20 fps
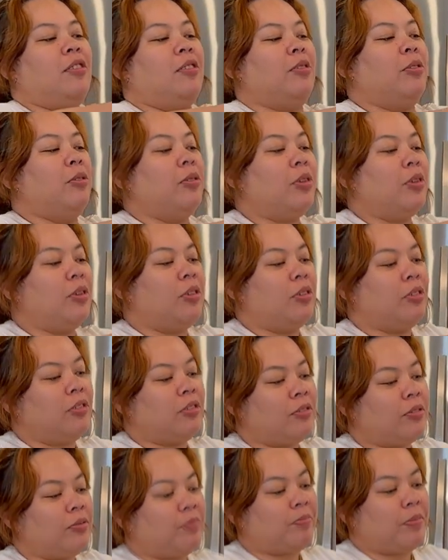
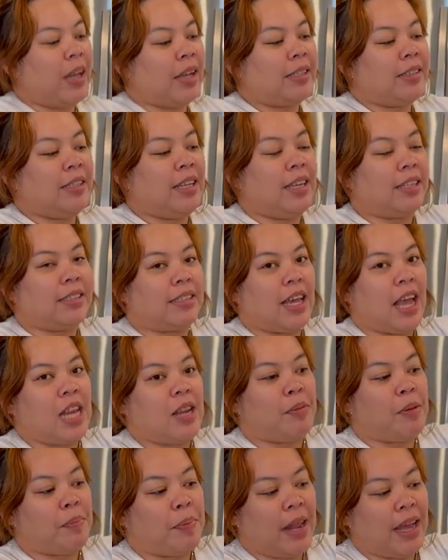Oh, I see a sign
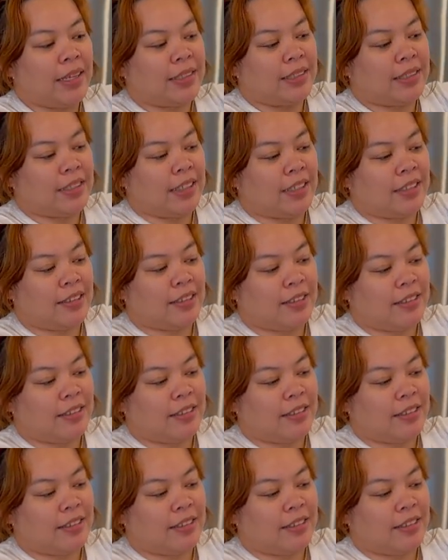of a plastic.